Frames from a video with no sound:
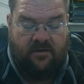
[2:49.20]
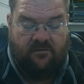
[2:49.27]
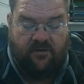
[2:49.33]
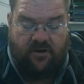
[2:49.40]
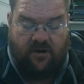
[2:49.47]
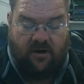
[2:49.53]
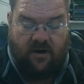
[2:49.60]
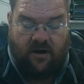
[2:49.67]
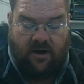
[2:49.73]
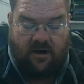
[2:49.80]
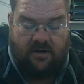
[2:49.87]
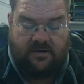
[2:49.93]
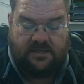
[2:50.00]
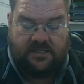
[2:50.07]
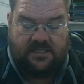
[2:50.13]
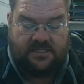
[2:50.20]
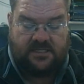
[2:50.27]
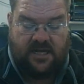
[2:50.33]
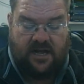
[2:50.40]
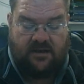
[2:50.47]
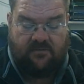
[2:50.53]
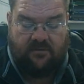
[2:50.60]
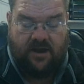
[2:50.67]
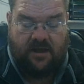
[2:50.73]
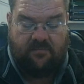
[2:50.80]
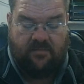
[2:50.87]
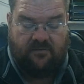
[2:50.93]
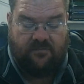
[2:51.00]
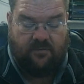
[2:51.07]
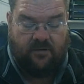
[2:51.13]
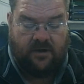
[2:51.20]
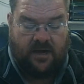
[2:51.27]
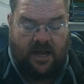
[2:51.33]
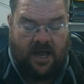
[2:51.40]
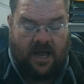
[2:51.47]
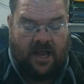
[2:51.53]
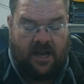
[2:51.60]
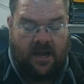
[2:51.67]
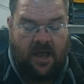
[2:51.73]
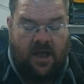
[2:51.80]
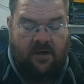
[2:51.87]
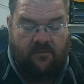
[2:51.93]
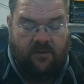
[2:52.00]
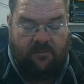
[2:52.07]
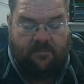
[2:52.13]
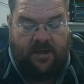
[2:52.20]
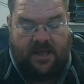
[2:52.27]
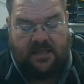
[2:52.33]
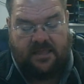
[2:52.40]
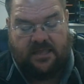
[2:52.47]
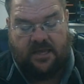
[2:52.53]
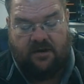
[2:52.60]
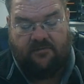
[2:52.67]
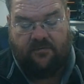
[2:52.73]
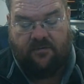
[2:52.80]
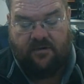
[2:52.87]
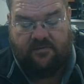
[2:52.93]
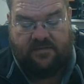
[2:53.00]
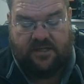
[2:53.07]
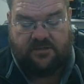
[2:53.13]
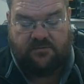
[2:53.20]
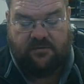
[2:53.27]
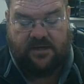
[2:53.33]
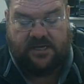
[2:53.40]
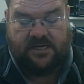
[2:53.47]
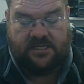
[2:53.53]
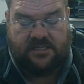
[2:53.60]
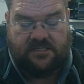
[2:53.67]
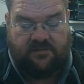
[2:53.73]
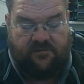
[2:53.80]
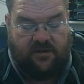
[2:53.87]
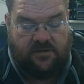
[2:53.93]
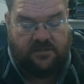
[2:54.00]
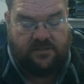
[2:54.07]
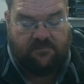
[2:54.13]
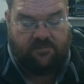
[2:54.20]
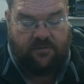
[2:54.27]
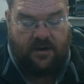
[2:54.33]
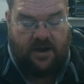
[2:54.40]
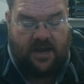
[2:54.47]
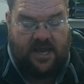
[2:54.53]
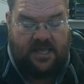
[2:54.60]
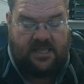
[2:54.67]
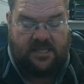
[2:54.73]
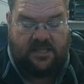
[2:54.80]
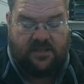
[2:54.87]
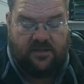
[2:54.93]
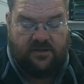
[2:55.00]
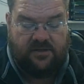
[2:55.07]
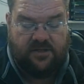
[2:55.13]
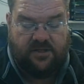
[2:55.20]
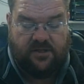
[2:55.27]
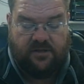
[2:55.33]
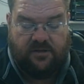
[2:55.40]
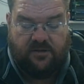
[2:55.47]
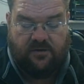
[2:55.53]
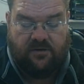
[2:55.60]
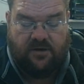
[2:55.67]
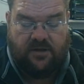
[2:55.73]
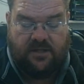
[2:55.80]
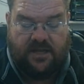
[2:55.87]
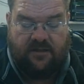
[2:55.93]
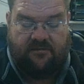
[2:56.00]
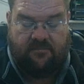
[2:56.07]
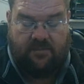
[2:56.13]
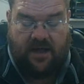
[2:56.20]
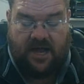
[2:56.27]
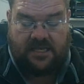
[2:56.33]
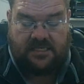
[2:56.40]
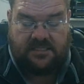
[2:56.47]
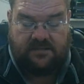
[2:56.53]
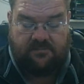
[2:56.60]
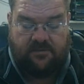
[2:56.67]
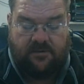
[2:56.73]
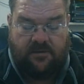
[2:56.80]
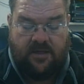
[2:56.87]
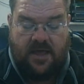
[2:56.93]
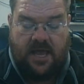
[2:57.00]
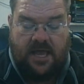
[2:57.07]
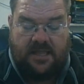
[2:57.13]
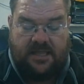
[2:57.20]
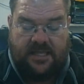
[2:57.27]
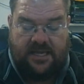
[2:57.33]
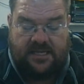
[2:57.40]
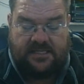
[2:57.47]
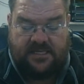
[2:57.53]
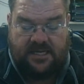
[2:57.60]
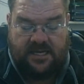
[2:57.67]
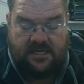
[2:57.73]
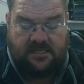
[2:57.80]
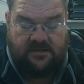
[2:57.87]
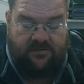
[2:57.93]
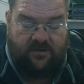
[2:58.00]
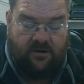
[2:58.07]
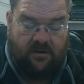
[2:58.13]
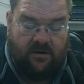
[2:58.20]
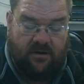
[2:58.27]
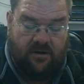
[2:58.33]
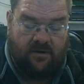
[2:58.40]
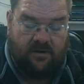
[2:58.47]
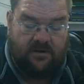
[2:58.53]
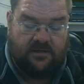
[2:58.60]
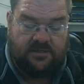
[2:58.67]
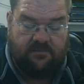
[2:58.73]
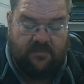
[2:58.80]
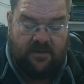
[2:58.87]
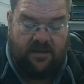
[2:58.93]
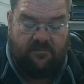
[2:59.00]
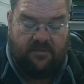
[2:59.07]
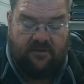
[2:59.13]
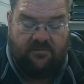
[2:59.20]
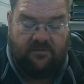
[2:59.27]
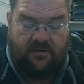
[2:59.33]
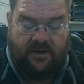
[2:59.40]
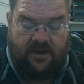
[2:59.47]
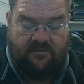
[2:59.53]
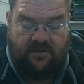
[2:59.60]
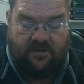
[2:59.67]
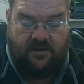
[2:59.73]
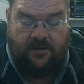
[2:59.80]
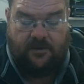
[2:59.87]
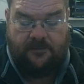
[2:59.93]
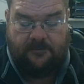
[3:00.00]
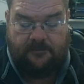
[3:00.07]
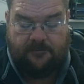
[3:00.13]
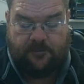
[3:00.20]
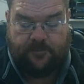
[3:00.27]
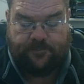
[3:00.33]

For your heart is not right before God. Repent, therefore, of this wickedness of yours, and pray that the, to the Lord that, if possible, the intent of your heart may be forgiven you.